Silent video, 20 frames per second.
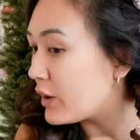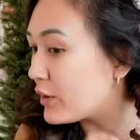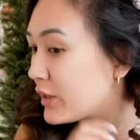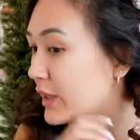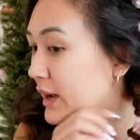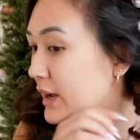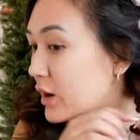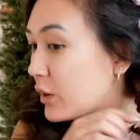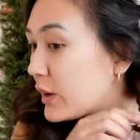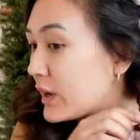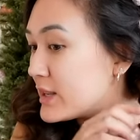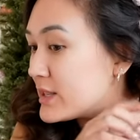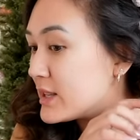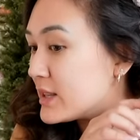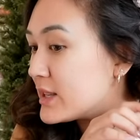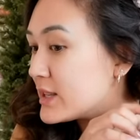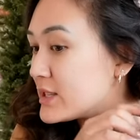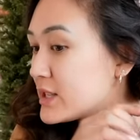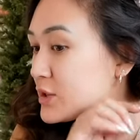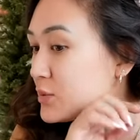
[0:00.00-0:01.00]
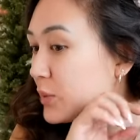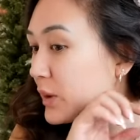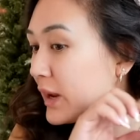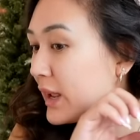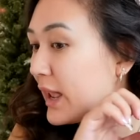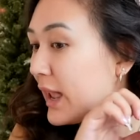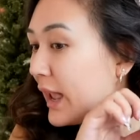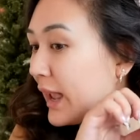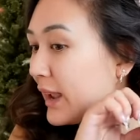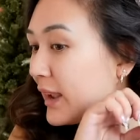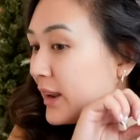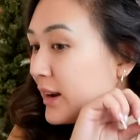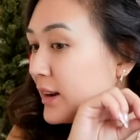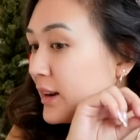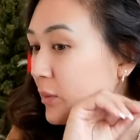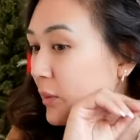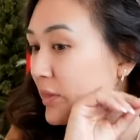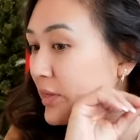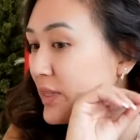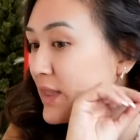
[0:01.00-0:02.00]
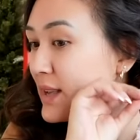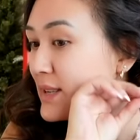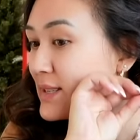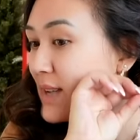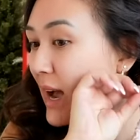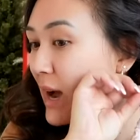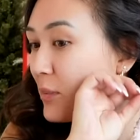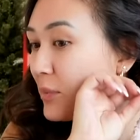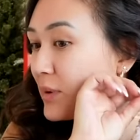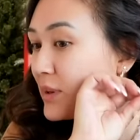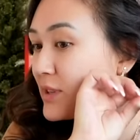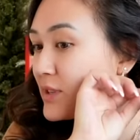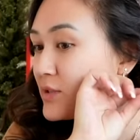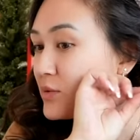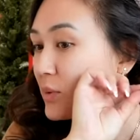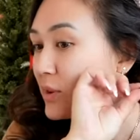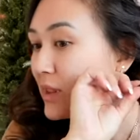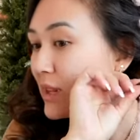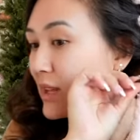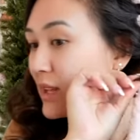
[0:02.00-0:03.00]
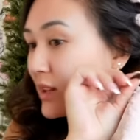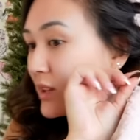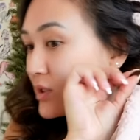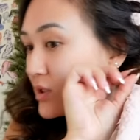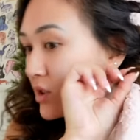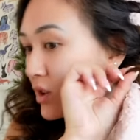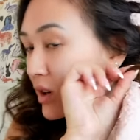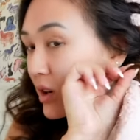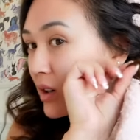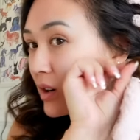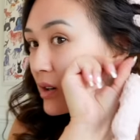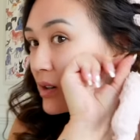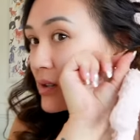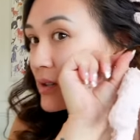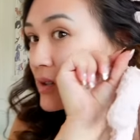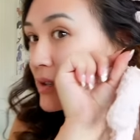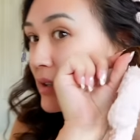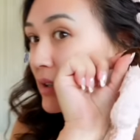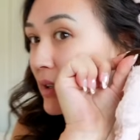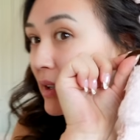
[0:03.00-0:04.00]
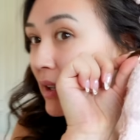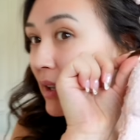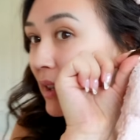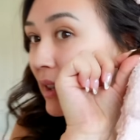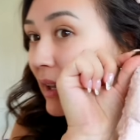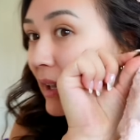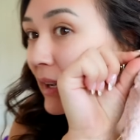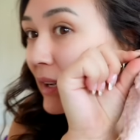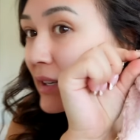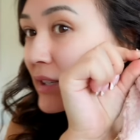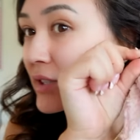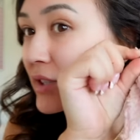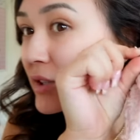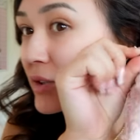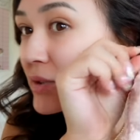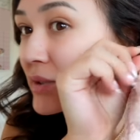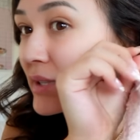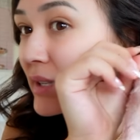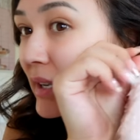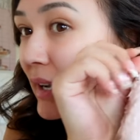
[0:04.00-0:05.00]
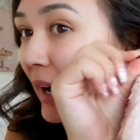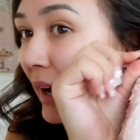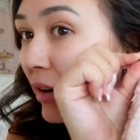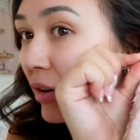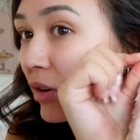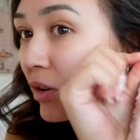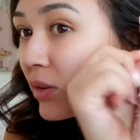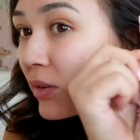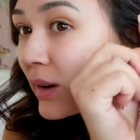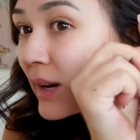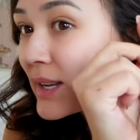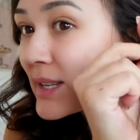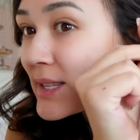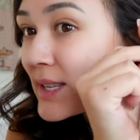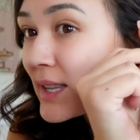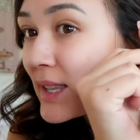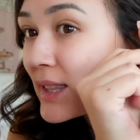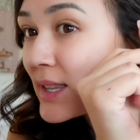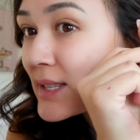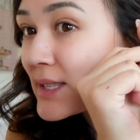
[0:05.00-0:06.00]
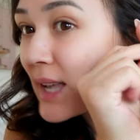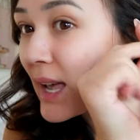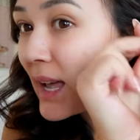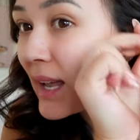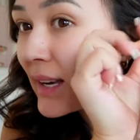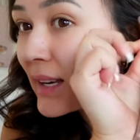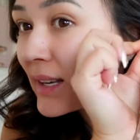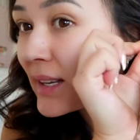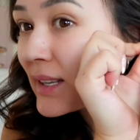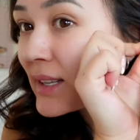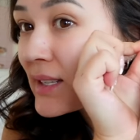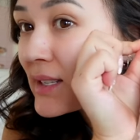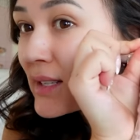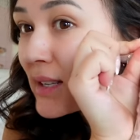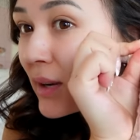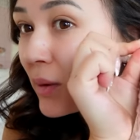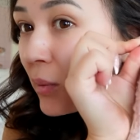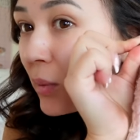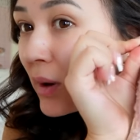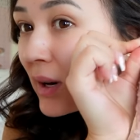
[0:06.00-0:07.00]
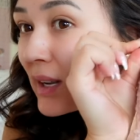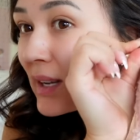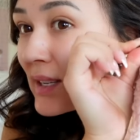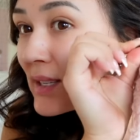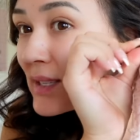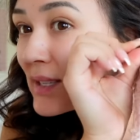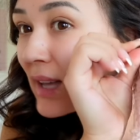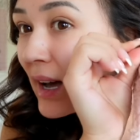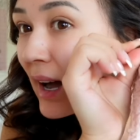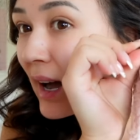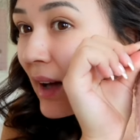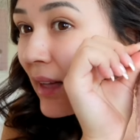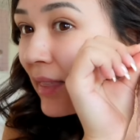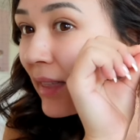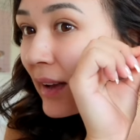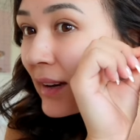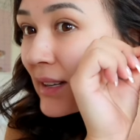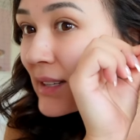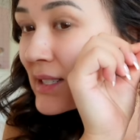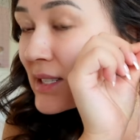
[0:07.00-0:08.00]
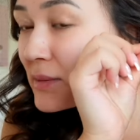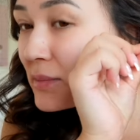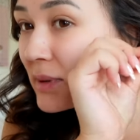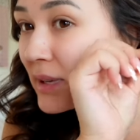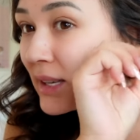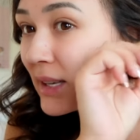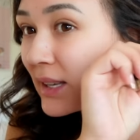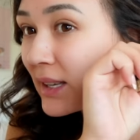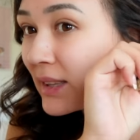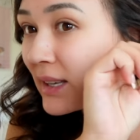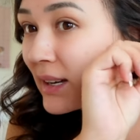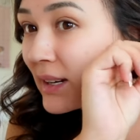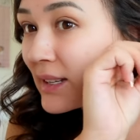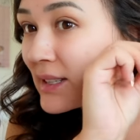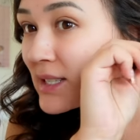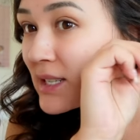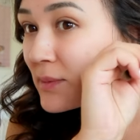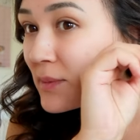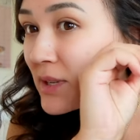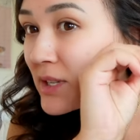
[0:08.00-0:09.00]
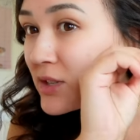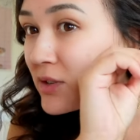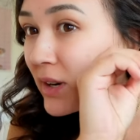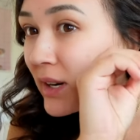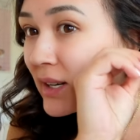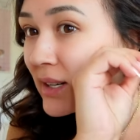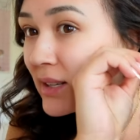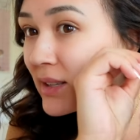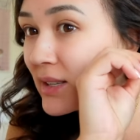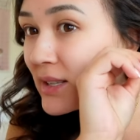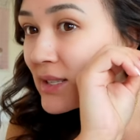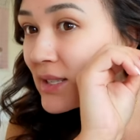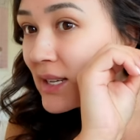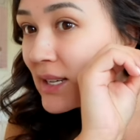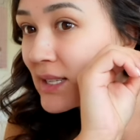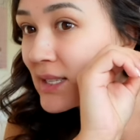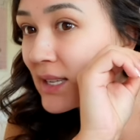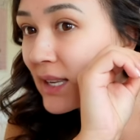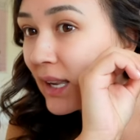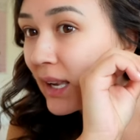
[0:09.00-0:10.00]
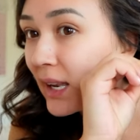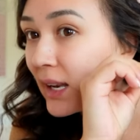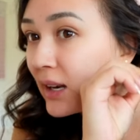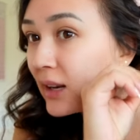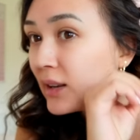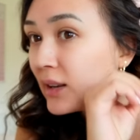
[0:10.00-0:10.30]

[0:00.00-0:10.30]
yeah, okay, see, this is what I hate when this happens with heatless curls. Like, do you see how crazy this end is? Like, what is that? That needs to be straightened. This needs heat.